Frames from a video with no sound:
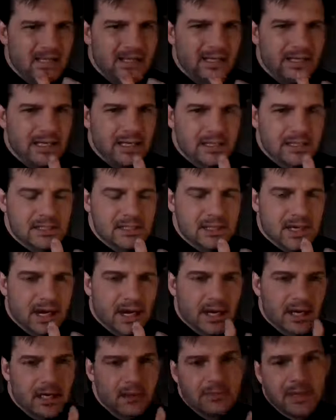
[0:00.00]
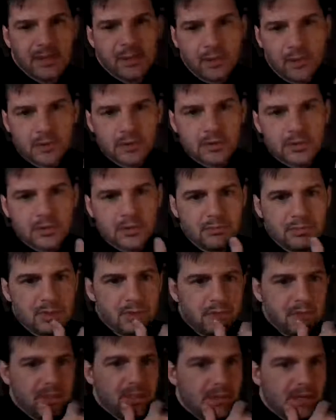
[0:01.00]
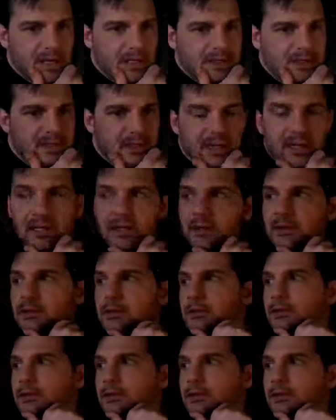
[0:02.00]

a Linux guy in my local community that's like